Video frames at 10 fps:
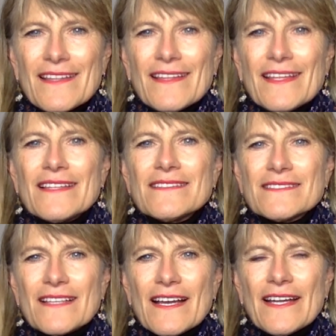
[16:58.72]

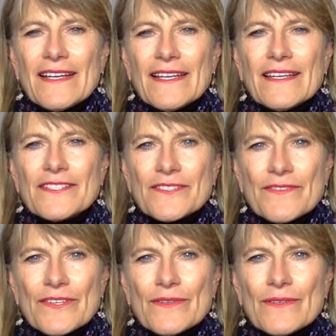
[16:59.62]
Inside each of
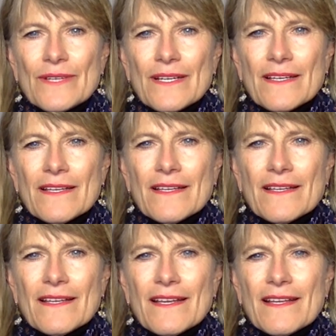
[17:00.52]
you
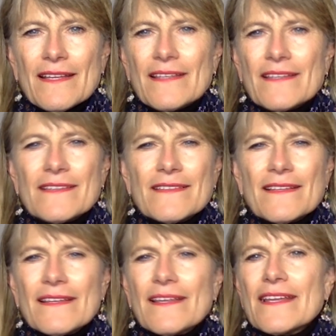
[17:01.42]
is
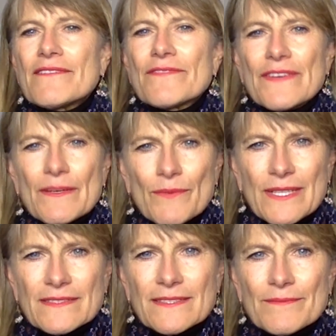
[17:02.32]
infinite
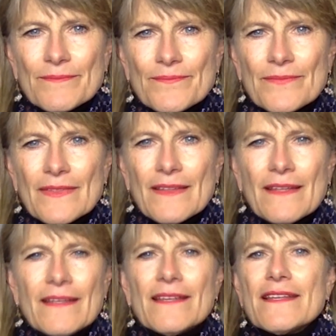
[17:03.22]
wisdom,
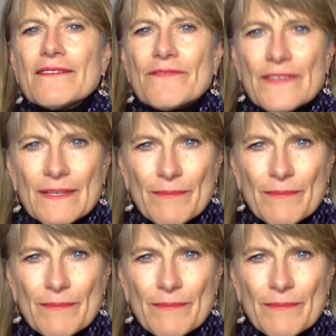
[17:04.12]
infinite